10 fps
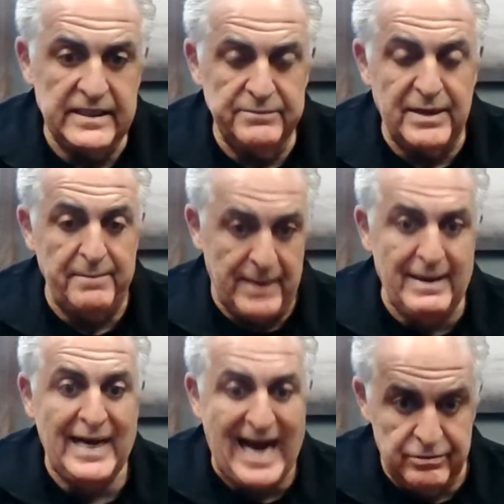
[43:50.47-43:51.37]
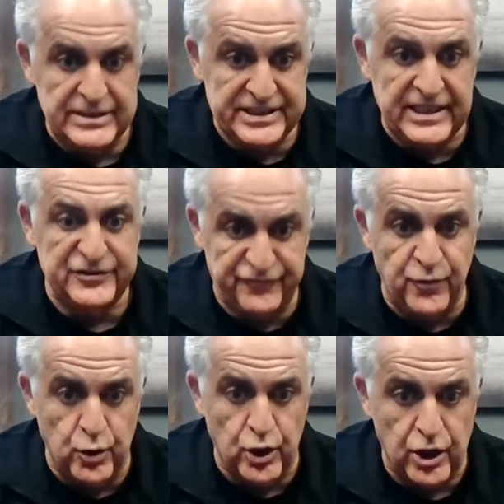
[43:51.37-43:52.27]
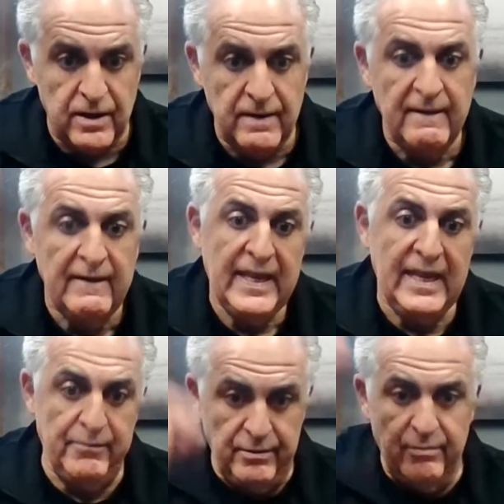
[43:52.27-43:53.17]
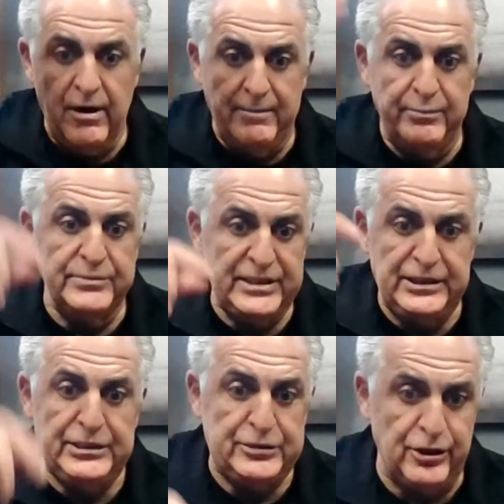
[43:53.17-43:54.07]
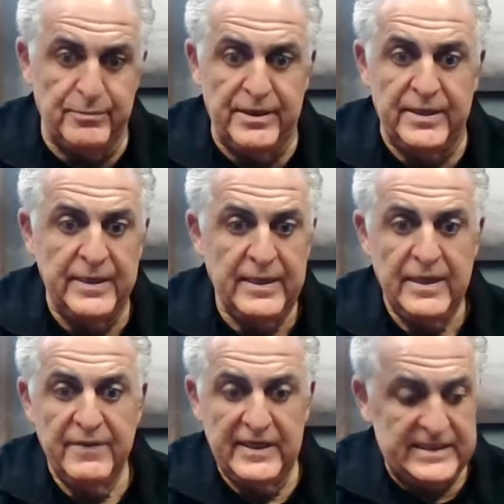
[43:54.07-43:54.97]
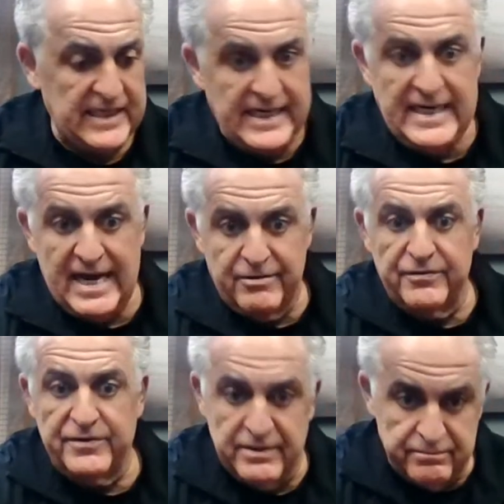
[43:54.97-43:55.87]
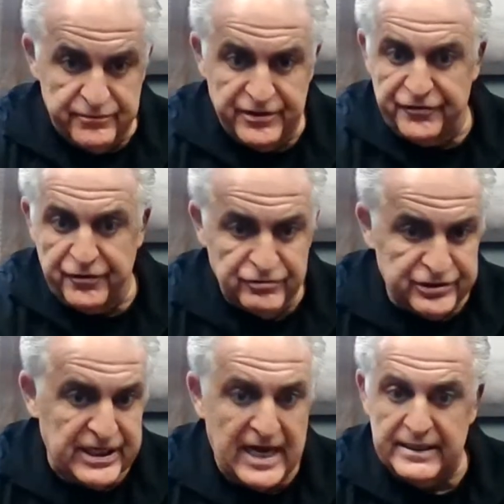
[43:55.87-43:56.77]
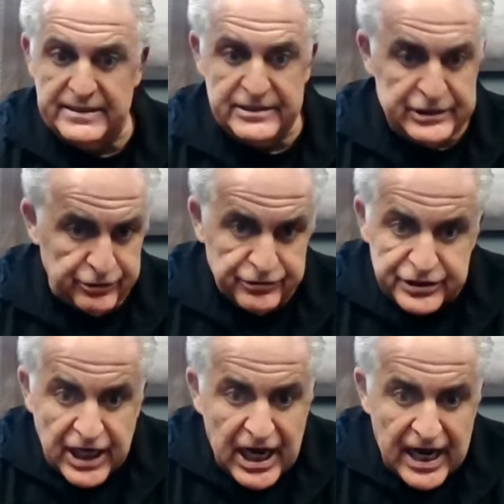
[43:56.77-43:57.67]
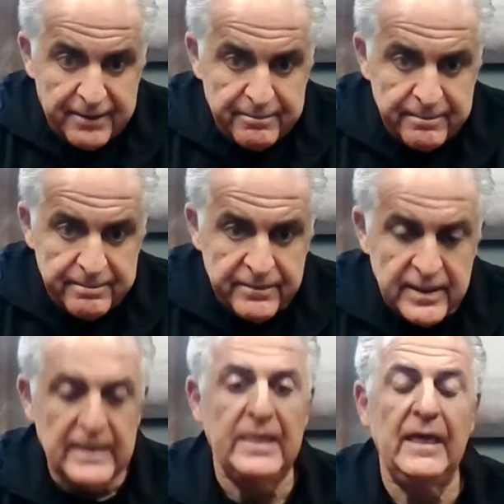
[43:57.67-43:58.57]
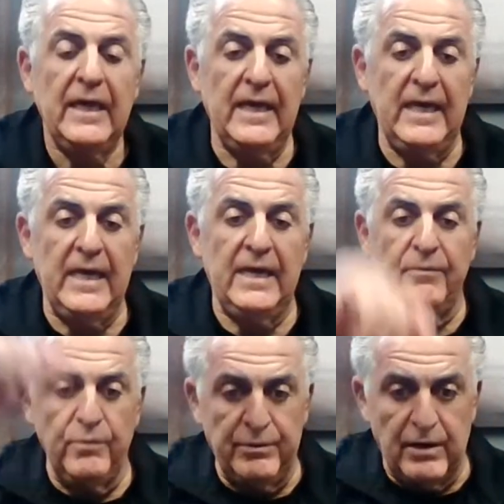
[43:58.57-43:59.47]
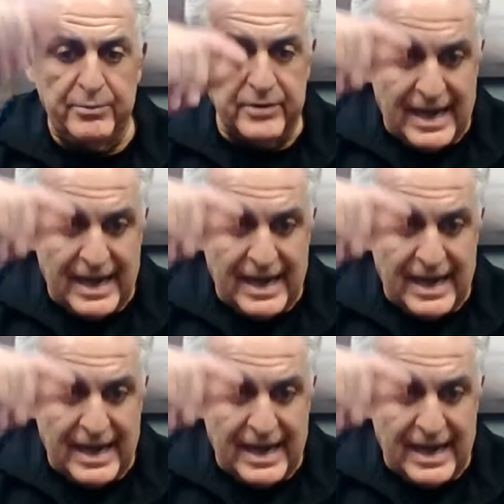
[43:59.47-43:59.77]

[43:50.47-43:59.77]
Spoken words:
my guy was 6'4". And we were able to determine, they said he entered the turnstile at this certain time. And we were able to